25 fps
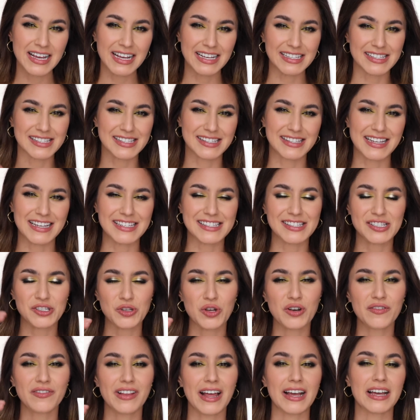It's there's
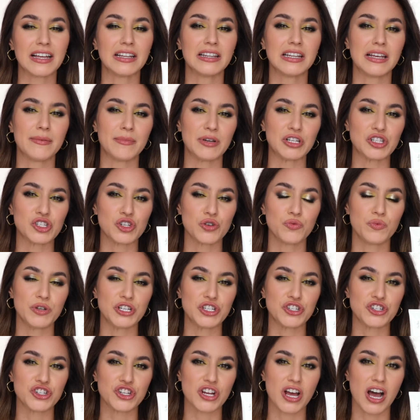sort of like a limit to
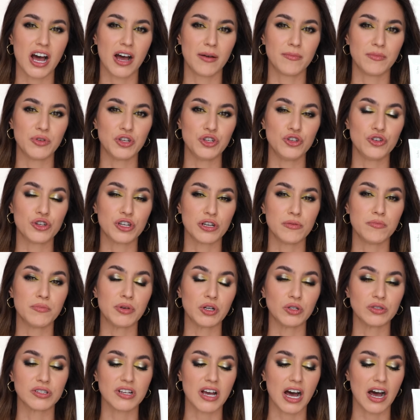which um, you can
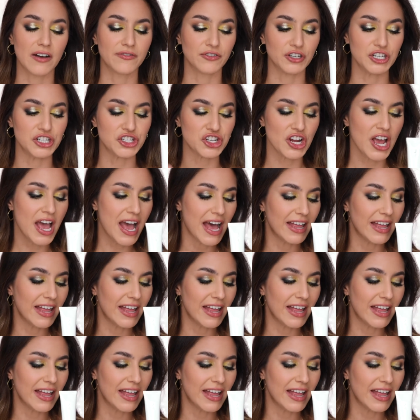build coverage.